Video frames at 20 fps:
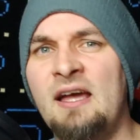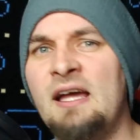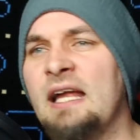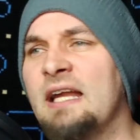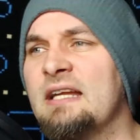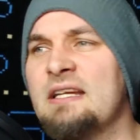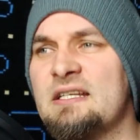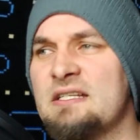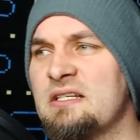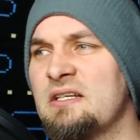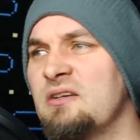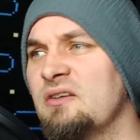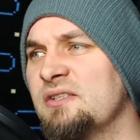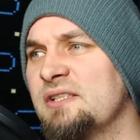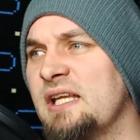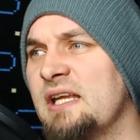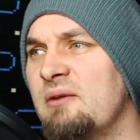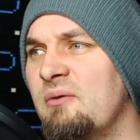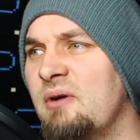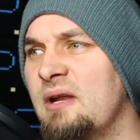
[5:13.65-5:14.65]
and it doesn't cost
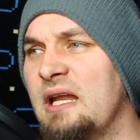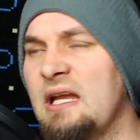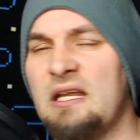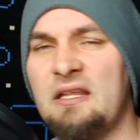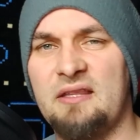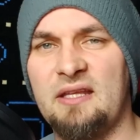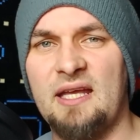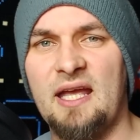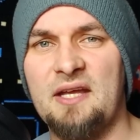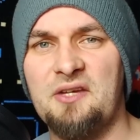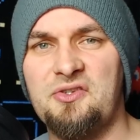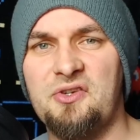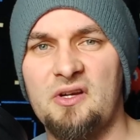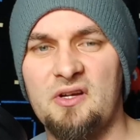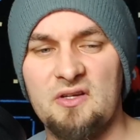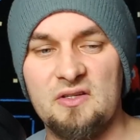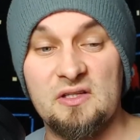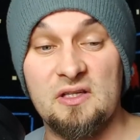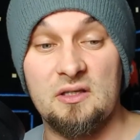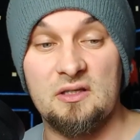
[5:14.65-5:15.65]
anyone anything extra
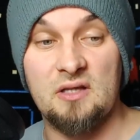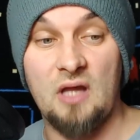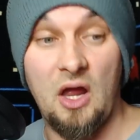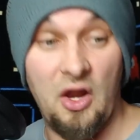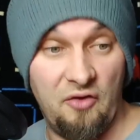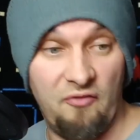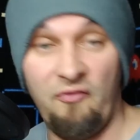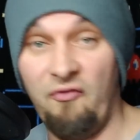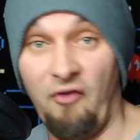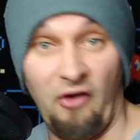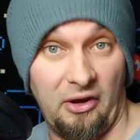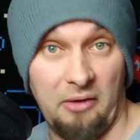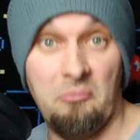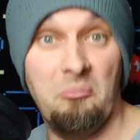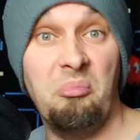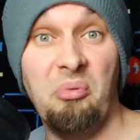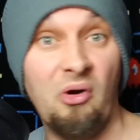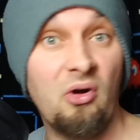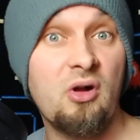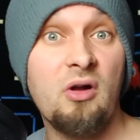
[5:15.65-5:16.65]
because it's a fucking
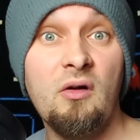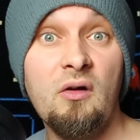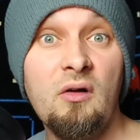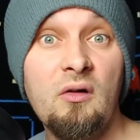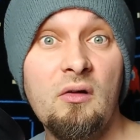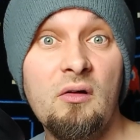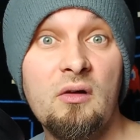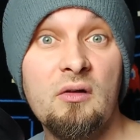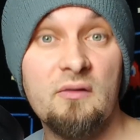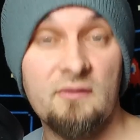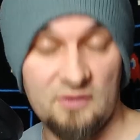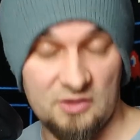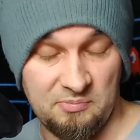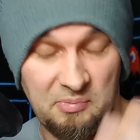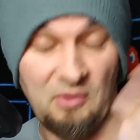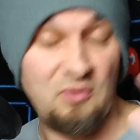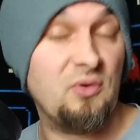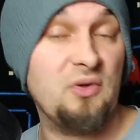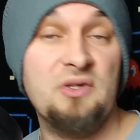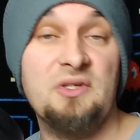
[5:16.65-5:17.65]
book
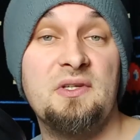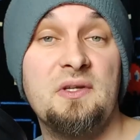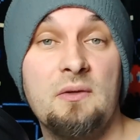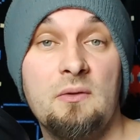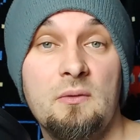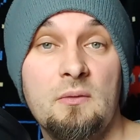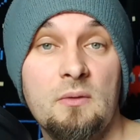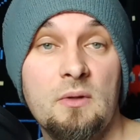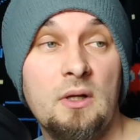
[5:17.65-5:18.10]
spoken to you.